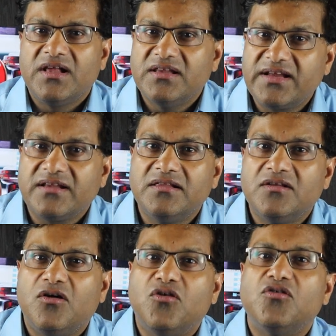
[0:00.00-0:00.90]

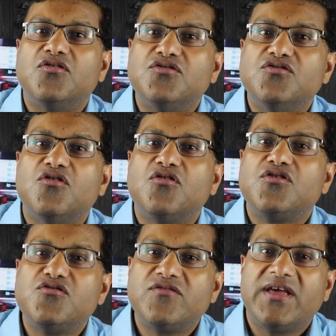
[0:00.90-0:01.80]
Little or no
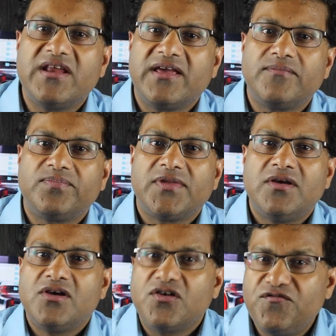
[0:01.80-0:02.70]
urinating,
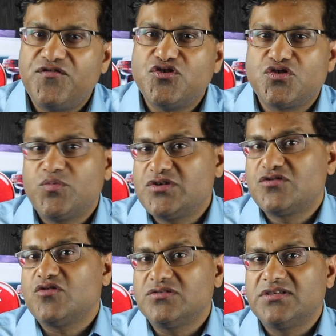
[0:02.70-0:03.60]
confusion, which is
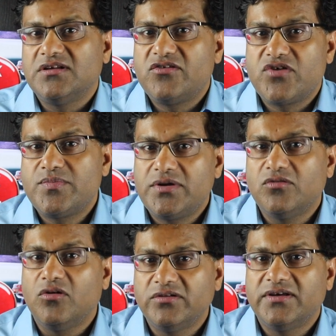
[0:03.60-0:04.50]
called delirium in
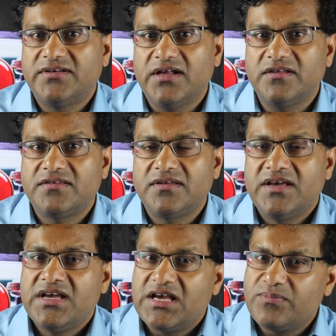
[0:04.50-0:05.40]
older adults.
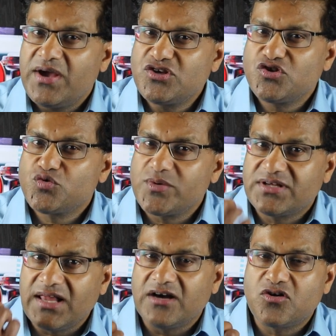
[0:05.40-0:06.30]
In patients with
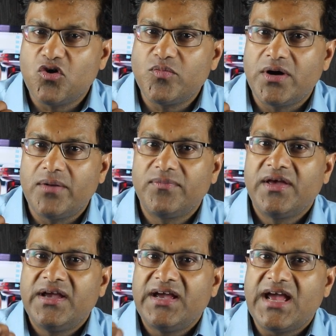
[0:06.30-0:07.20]
glaucoma,
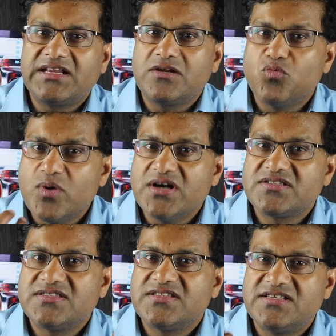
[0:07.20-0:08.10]
it can
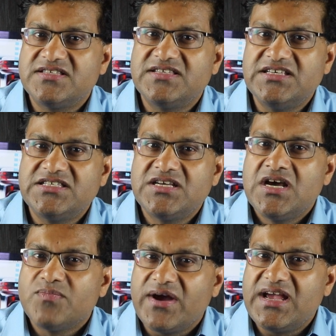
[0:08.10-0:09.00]
worsen the disease
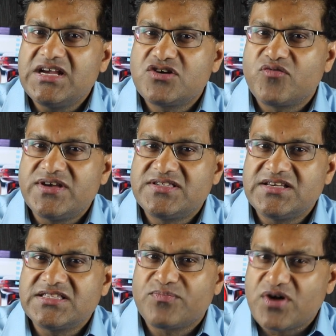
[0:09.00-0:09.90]
by
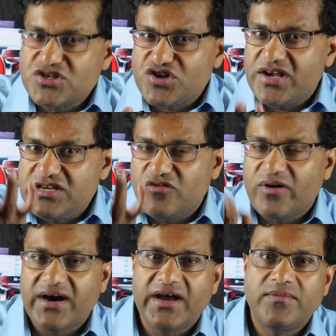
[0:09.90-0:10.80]
increasing the pressure in your
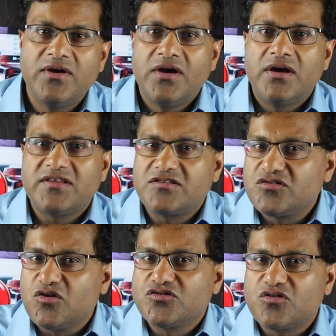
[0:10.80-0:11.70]
eye. This is
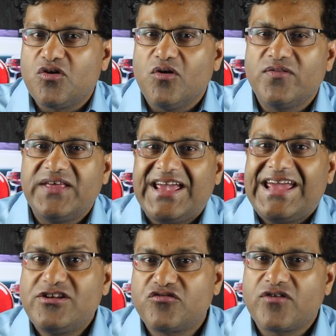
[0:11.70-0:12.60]
also called the
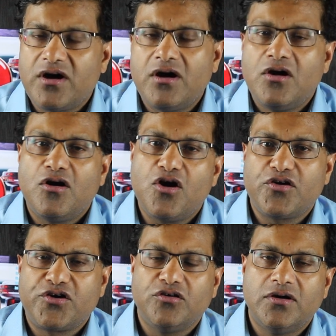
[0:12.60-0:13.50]

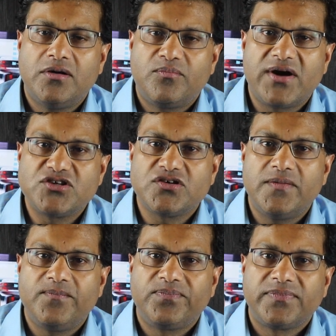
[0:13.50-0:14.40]
intraocular pressure.
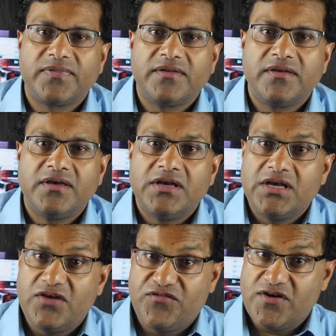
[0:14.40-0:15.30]

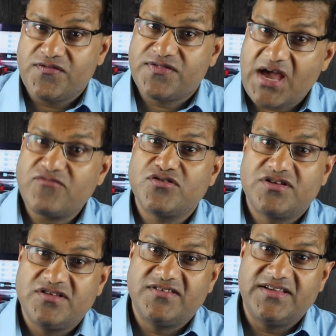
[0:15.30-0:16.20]
If you have thyroid
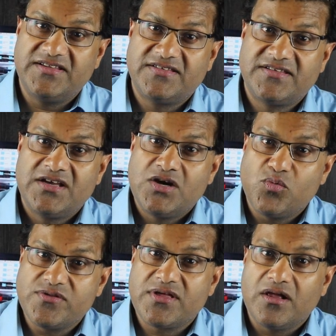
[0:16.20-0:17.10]
disease
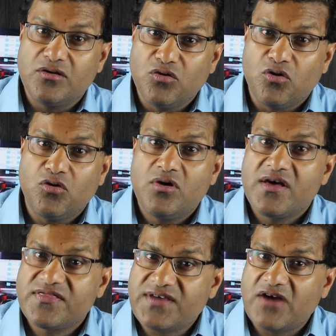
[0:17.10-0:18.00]
with low
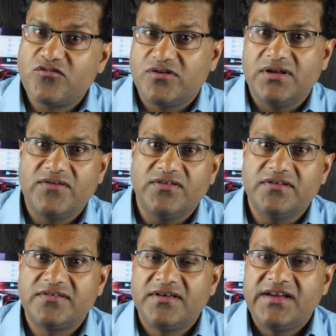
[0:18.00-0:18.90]
thyroid
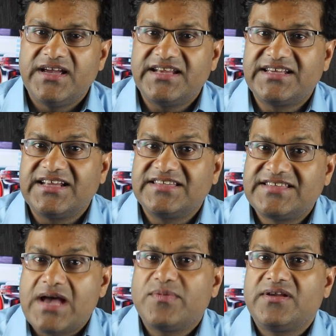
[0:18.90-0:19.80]
levels, it can
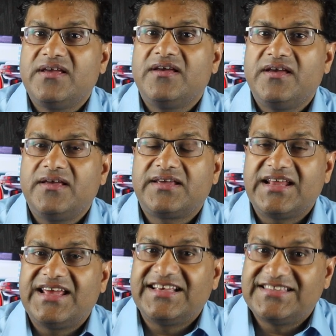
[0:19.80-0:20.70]

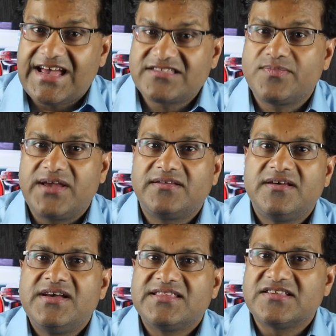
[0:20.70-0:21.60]
exacerbate
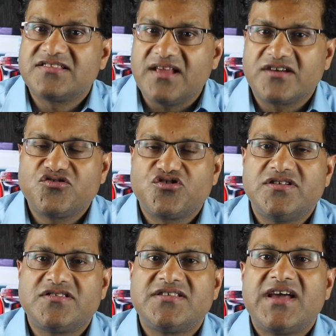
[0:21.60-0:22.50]
the
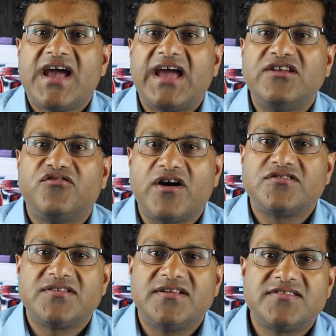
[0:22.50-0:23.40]
sluggishness and
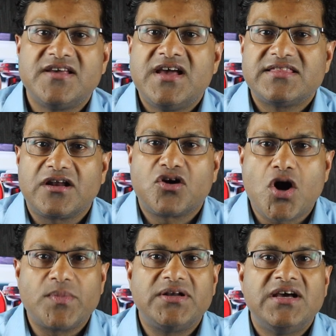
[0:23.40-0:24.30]
drowsiness that are
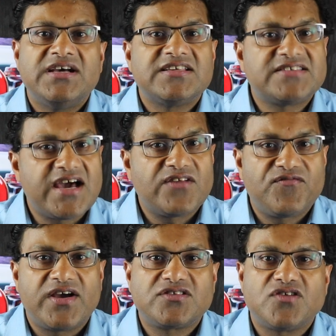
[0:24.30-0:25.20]
common side
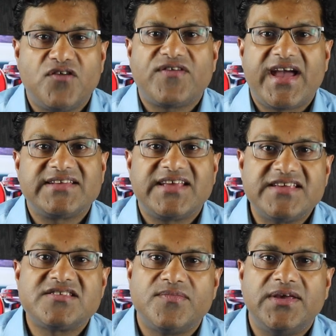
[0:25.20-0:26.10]
effects of
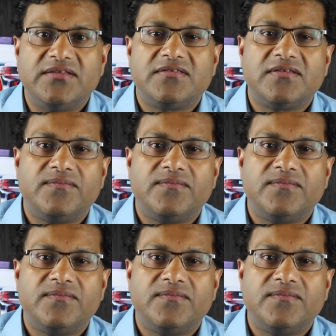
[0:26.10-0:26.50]
antihistamines.